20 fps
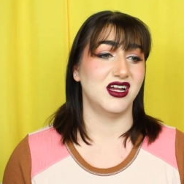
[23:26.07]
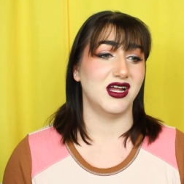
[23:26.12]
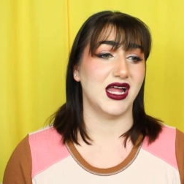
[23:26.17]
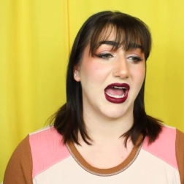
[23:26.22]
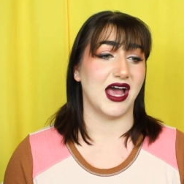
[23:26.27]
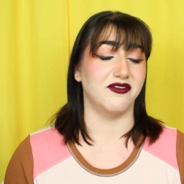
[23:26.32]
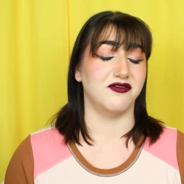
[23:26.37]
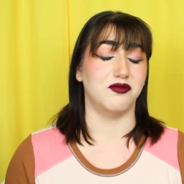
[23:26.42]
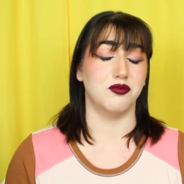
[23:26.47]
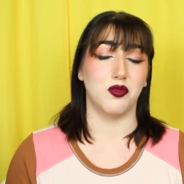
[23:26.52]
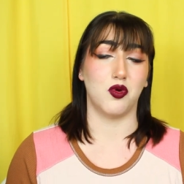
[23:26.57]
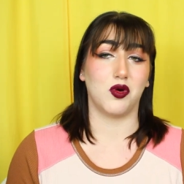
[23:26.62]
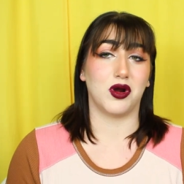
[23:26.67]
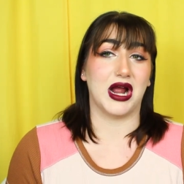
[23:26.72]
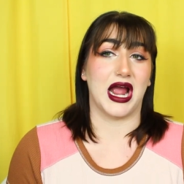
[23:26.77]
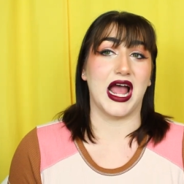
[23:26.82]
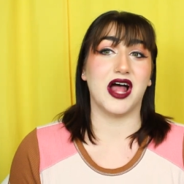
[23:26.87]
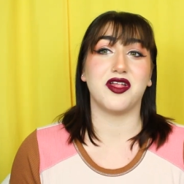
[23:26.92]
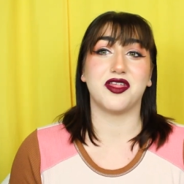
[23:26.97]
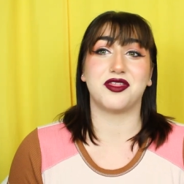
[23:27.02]
have
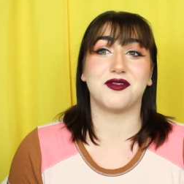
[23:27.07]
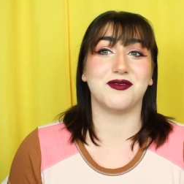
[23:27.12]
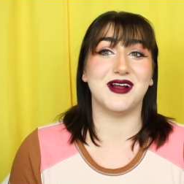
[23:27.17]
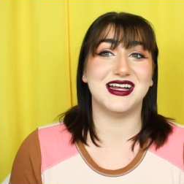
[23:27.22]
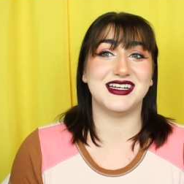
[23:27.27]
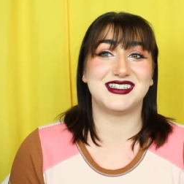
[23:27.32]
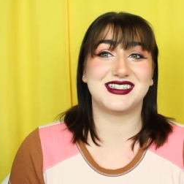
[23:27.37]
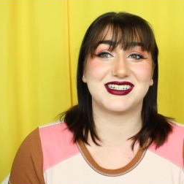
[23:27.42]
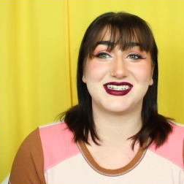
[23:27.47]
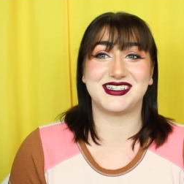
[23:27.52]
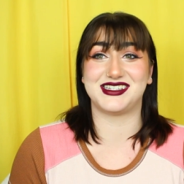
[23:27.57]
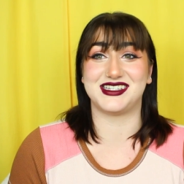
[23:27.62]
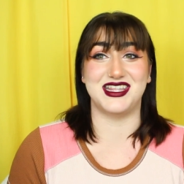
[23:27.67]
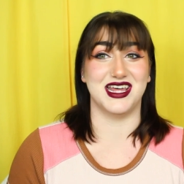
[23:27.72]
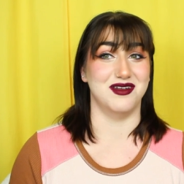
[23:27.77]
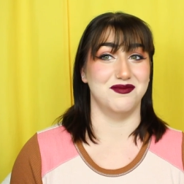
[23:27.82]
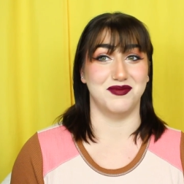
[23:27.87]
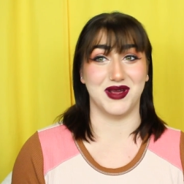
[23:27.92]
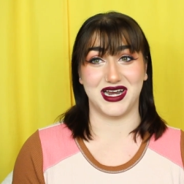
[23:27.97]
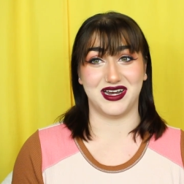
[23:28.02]
more health risks
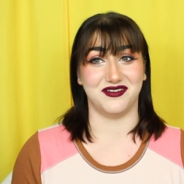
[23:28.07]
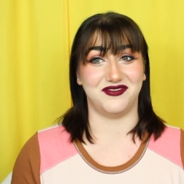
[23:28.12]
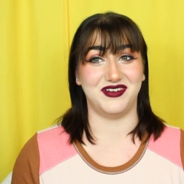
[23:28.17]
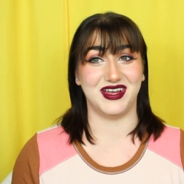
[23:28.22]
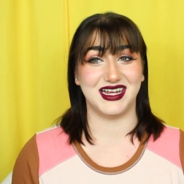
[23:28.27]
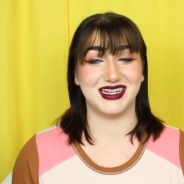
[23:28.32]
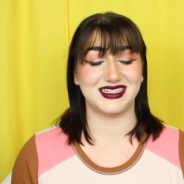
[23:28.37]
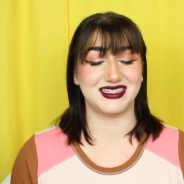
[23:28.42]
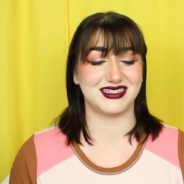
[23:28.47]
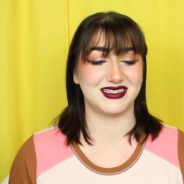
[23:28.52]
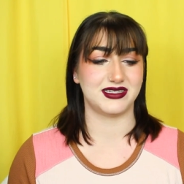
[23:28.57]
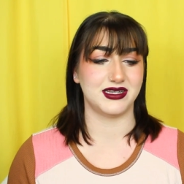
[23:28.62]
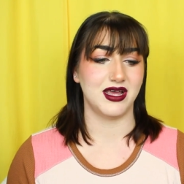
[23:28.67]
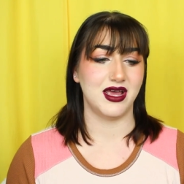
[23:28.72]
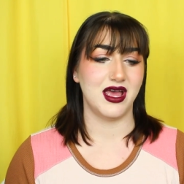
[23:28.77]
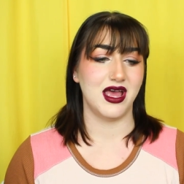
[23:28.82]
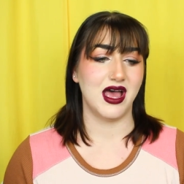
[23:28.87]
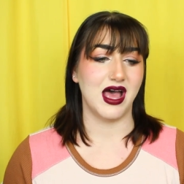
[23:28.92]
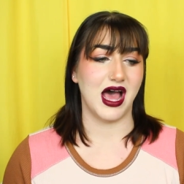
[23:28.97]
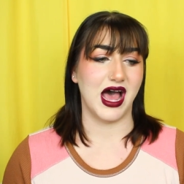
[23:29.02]
than benefits,
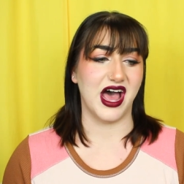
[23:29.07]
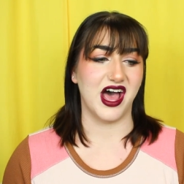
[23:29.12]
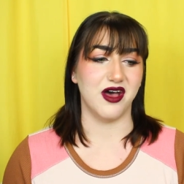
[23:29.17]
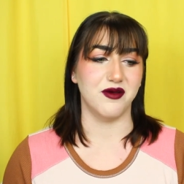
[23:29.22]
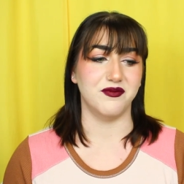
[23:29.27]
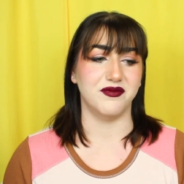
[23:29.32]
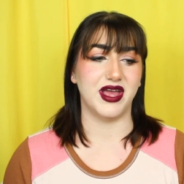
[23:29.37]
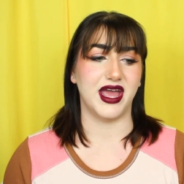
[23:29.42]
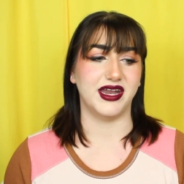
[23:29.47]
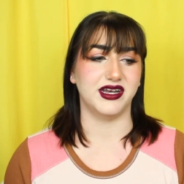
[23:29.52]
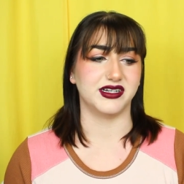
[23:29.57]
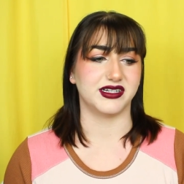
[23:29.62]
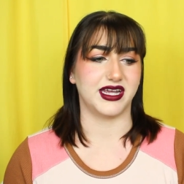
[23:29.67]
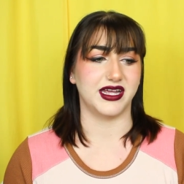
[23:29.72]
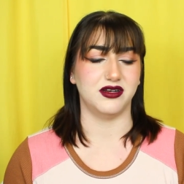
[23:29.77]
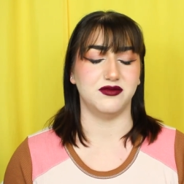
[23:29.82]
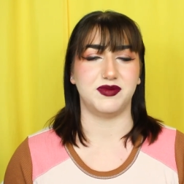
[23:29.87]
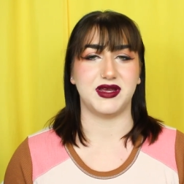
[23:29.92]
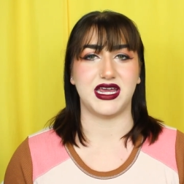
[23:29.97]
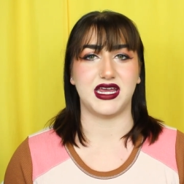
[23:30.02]
um, and
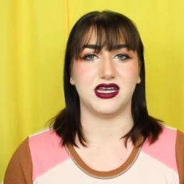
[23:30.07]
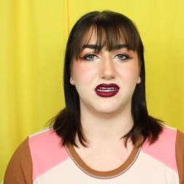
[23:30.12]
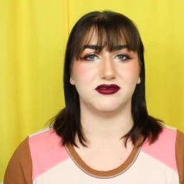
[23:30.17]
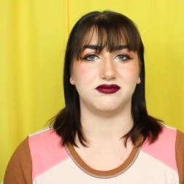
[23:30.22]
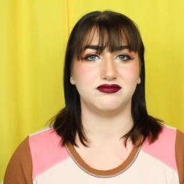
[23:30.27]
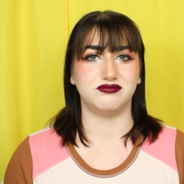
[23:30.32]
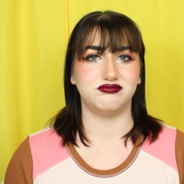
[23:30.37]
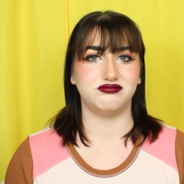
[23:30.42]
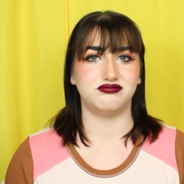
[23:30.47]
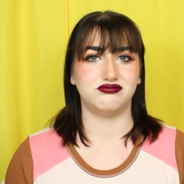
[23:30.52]
can be